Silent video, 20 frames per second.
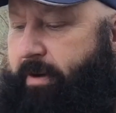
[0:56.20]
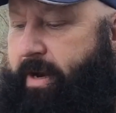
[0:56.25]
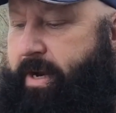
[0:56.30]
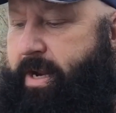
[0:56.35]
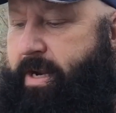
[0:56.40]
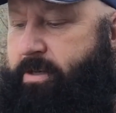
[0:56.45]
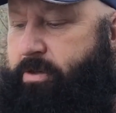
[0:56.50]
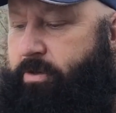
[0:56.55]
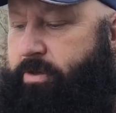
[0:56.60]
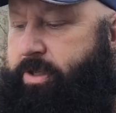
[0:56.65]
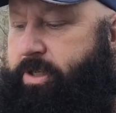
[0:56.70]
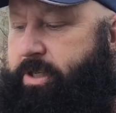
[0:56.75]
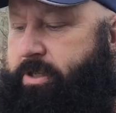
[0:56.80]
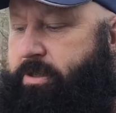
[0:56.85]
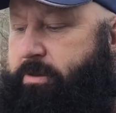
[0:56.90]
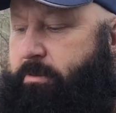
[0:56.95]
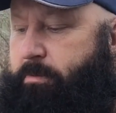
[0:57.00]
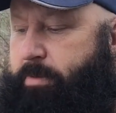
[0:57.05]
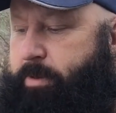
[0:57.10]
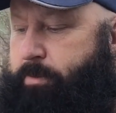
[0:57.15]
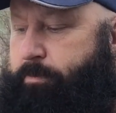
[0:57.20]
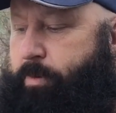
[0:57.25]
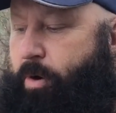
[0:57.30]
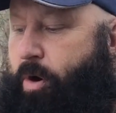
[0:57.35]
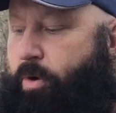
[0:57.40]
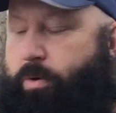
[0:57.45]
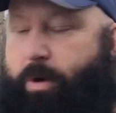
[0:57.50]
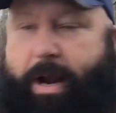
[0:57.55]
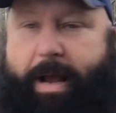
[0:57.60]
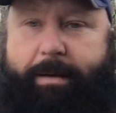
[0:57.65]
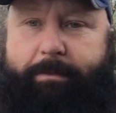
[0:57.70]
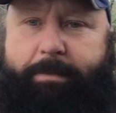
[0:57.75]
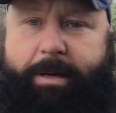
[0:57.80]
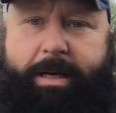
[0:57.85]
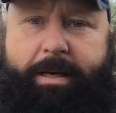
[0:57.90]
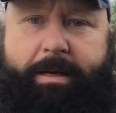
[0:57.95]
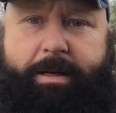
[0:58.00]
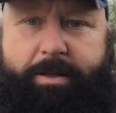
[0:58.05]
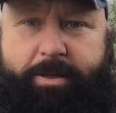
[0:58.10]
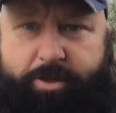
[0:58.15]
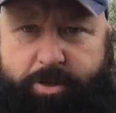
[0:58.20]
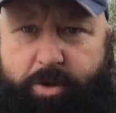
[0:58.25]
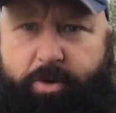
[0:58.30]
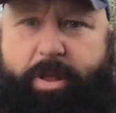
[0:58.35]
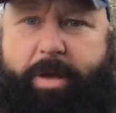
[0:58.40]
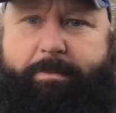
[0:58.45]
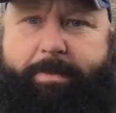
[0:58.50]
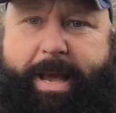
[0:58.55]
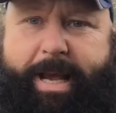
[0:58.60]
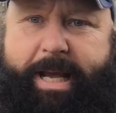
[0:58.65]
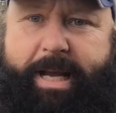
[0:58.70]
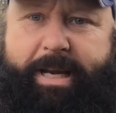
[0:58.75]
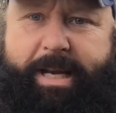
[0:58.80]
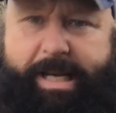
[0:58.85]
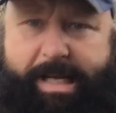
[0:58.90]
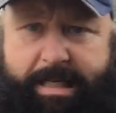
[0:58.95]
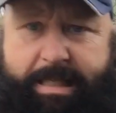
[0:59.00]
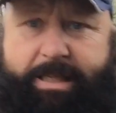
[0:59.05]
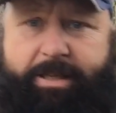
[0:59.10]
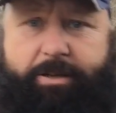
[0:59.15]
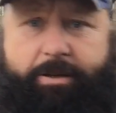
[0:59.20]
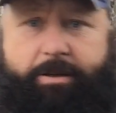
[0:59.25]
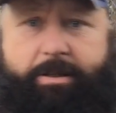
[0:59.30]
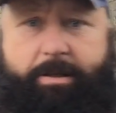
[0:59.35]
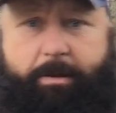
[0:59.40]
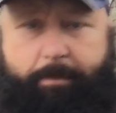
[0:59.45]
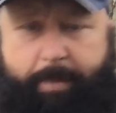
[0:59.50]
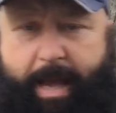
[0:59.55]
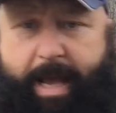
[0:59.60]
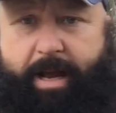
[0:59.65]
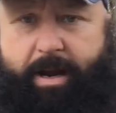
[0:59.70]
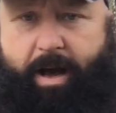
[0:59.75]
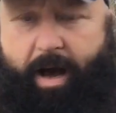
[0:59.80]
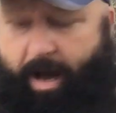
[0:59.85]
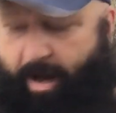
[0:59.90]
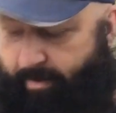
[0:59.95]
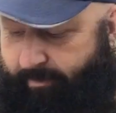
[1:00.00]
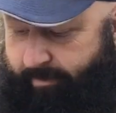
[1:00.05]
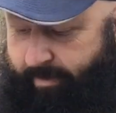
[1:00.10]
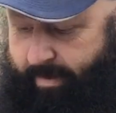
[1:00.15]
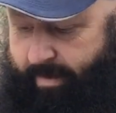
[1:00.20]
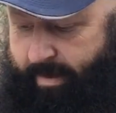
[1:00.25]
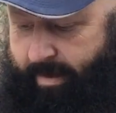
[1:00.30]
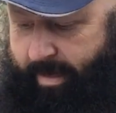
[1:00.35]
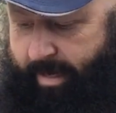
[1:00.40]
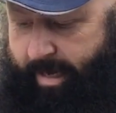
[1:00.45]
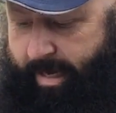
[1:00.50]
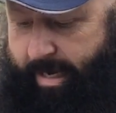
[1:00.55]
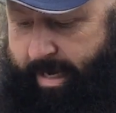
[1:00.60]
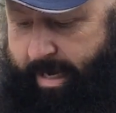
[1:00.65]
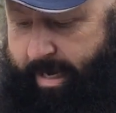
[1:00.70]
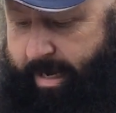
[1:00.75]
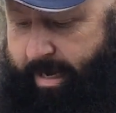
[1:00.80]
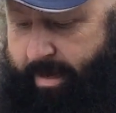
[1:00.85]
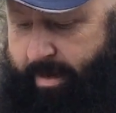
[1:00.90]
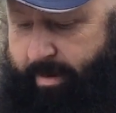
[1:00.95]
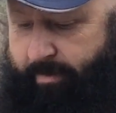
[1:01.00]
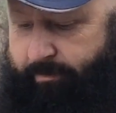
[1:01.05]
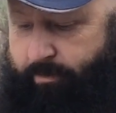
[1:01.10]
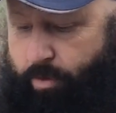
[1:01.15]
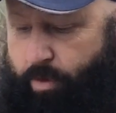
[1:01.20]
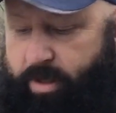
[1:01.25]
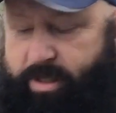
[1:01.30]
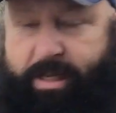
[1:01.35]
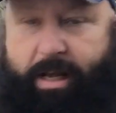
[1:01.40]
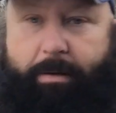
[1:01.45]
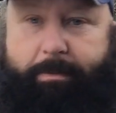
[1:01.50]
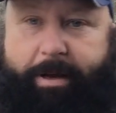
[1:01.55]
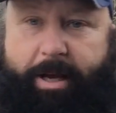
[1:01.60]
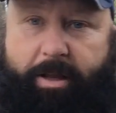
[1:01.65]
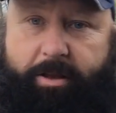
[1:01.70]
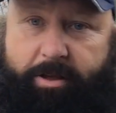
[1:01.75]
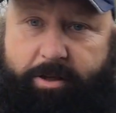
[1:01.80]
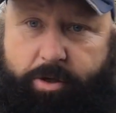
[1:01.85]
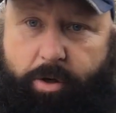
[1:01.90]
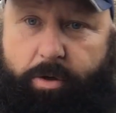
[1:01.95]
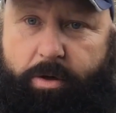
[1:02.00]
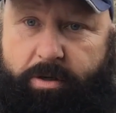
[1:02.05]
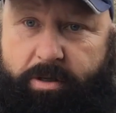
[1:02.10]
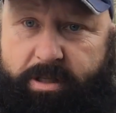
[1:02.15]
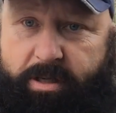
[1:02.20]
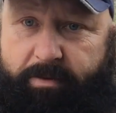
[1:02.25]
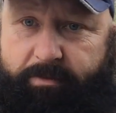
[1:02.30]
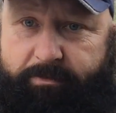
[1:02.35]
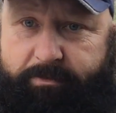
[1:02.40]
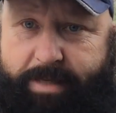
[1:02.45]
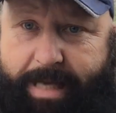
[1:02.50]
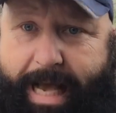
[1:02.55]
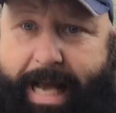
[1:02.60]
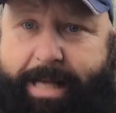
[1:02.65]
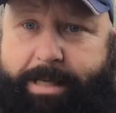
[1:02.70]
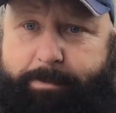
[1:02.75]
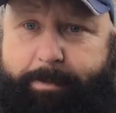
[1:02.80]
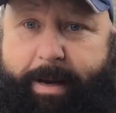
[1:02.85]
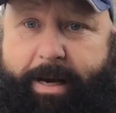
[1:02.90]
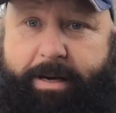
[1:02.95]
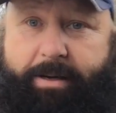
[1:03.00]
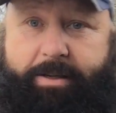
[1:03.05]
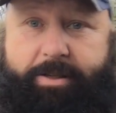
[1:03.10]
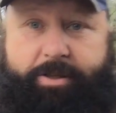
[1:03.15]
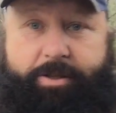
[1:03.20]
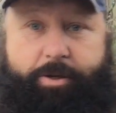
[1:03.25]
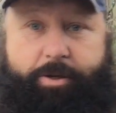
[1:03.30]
Financial Systems Program so they make it easier to pay it off. And, of course, that'll be on the shoulders of taxpayers